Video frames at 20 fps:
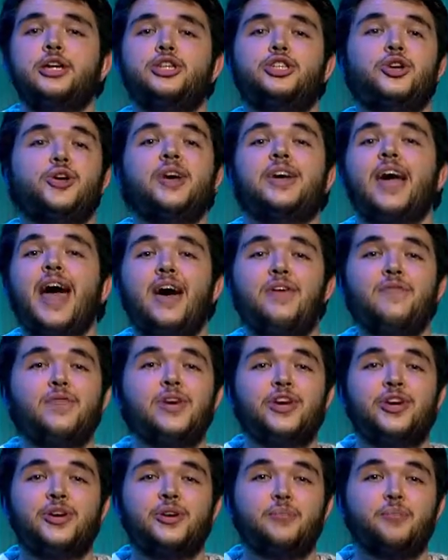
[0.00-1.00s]
During every
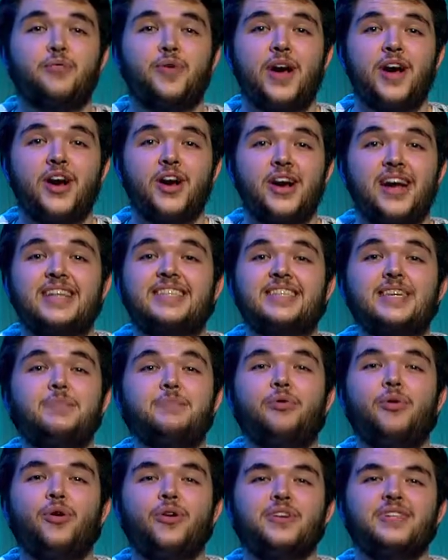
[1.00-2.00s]
good prayer, it's
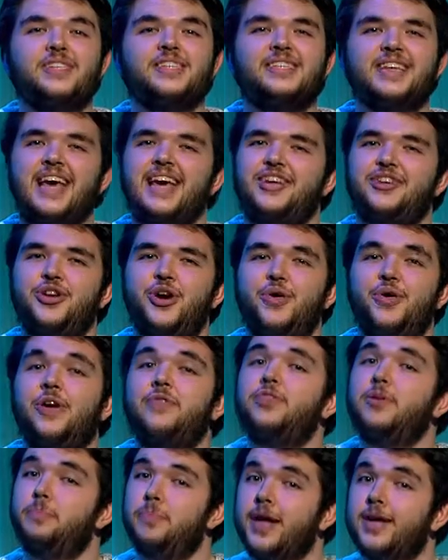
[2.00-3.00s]
important to take note
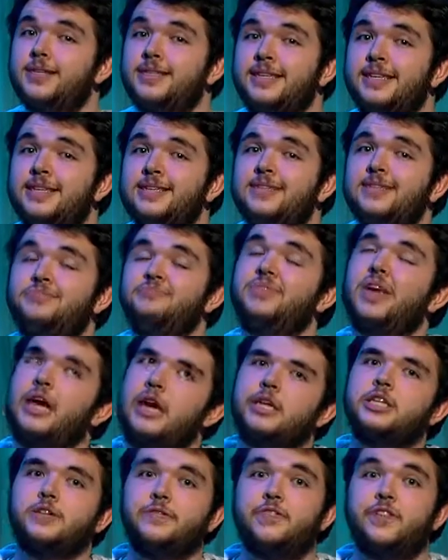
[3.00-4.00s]
of the blessings
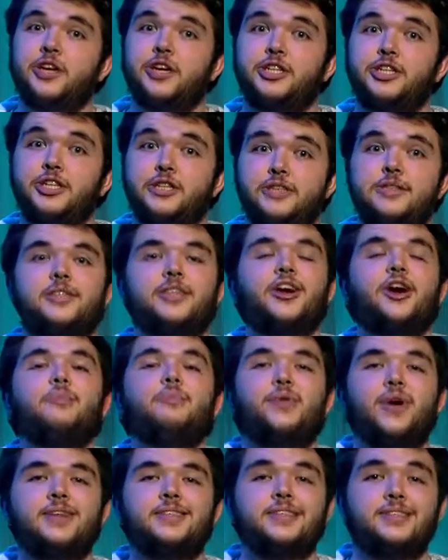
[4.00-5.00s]
and afflictions that are
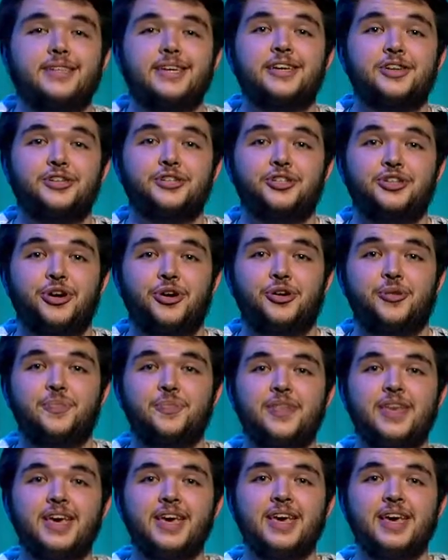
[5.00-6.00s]
present in a show.
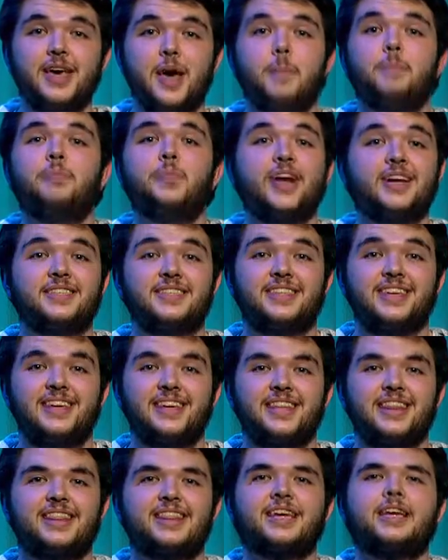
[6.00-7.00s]

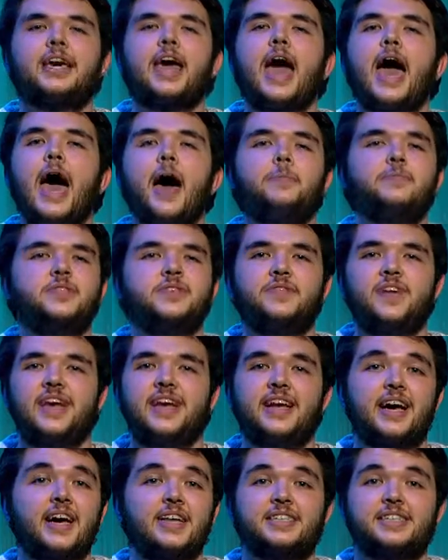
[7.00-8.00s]
Blessing, the
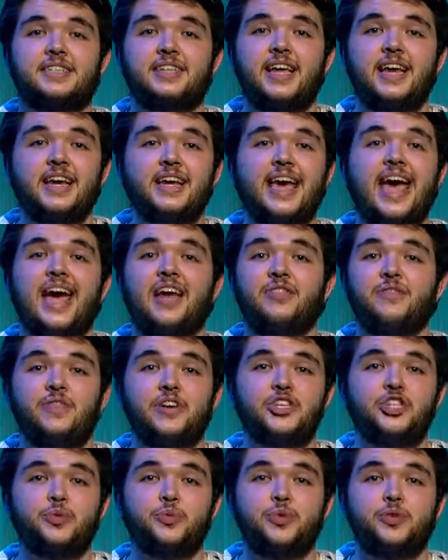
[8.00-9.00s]
captivating aesthetic and
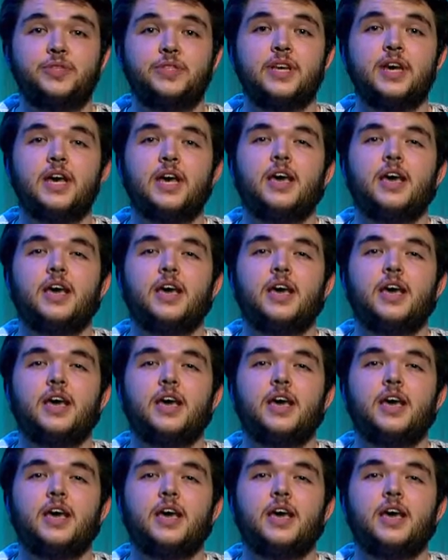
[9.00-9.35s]
visuals.